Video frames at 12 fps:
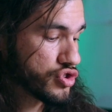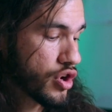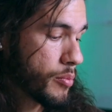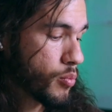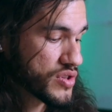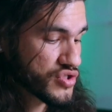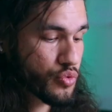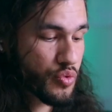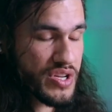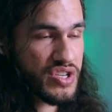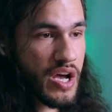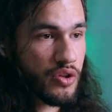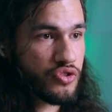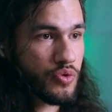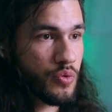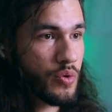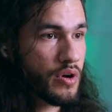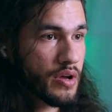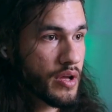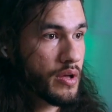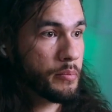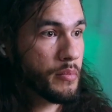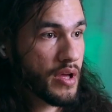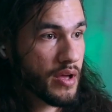Tom wants to reach out to a, a,
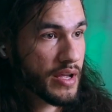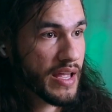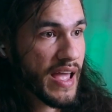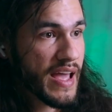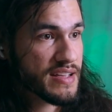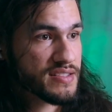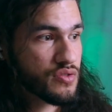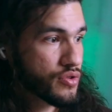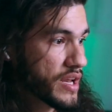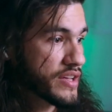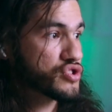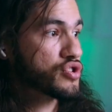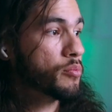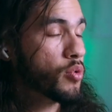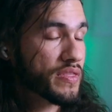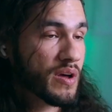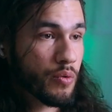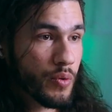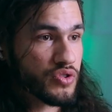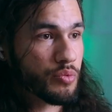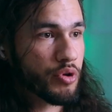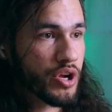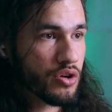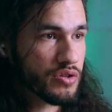a, guest or like someone that we want to
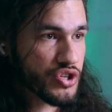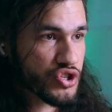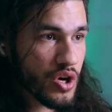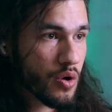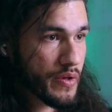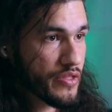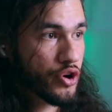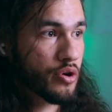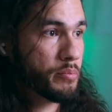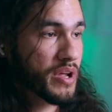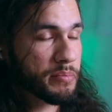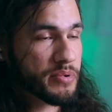bring on the show and they're a big